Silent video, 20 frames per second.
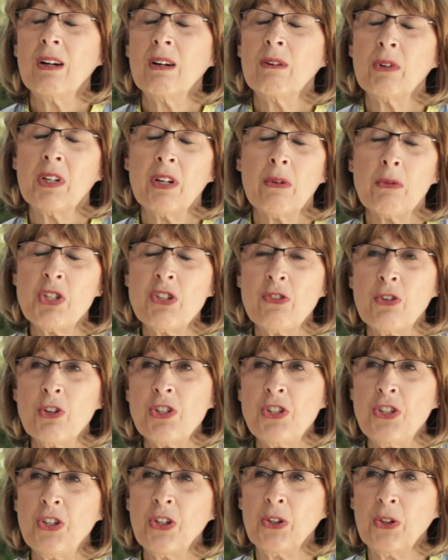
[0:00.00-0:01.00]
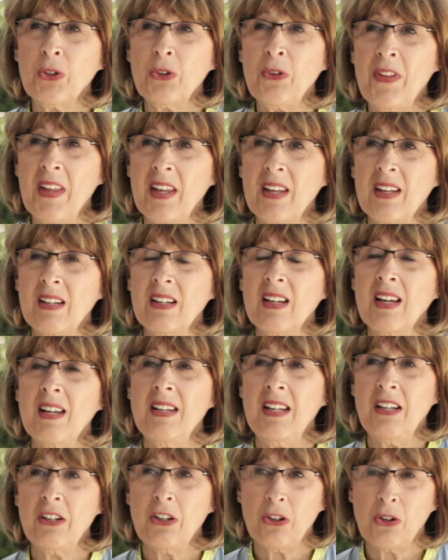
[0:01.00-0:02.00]
When I was first told that I
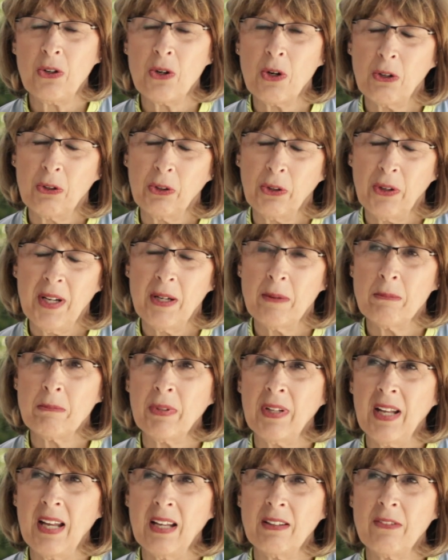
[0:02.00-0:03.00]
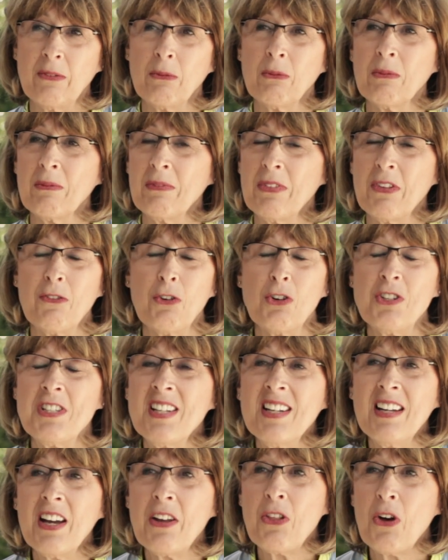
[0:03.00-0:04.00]
needed a cochlear implant, the
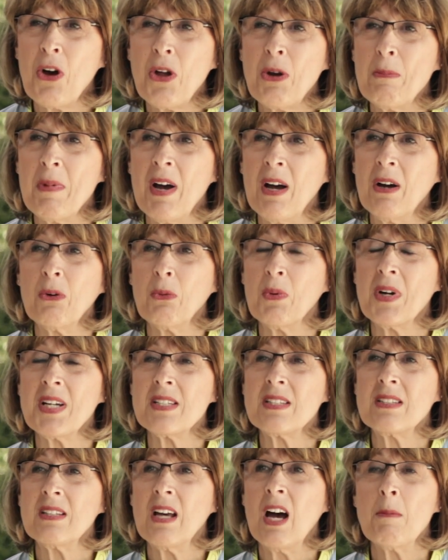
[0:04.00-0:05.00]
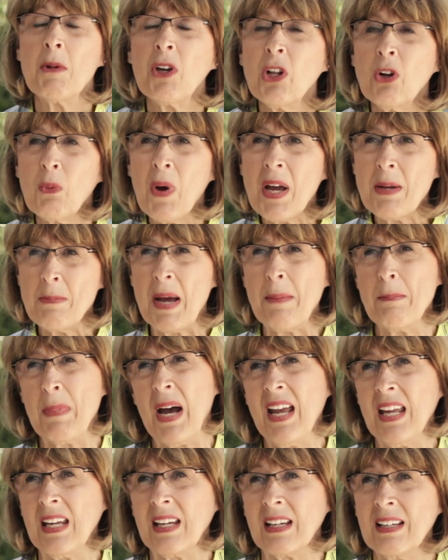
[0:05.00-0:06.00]
first thing I thought about was, how am I going to ride my
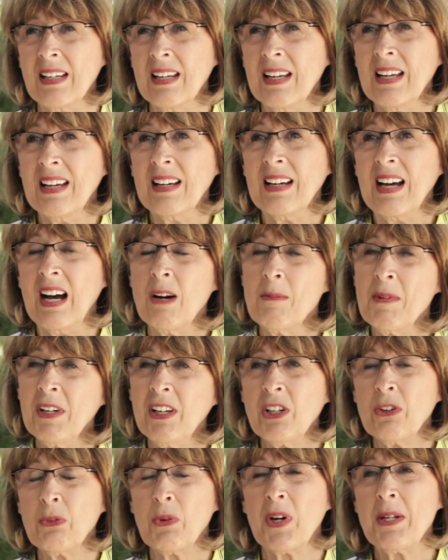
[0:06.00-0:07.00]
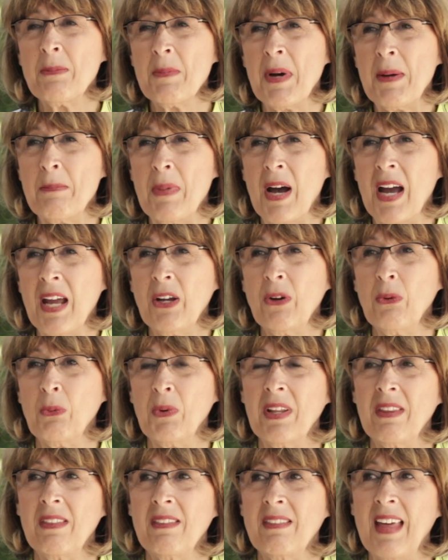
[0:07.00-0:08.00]
bike? How am I going to ride my bike
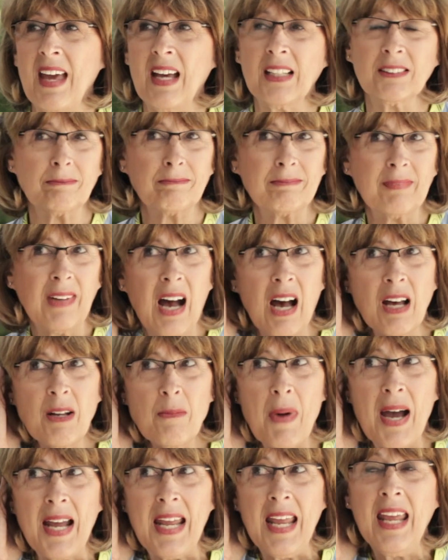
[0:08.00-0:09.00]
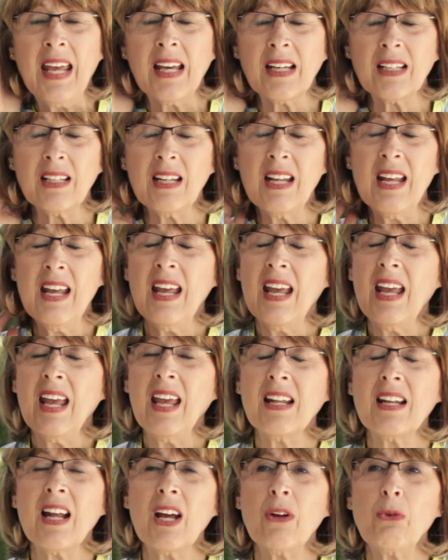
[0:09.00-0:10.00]
with that on my head?
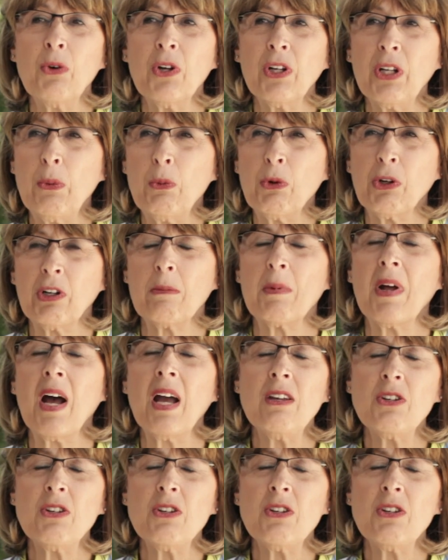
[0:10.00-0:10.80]
And I really worried about it.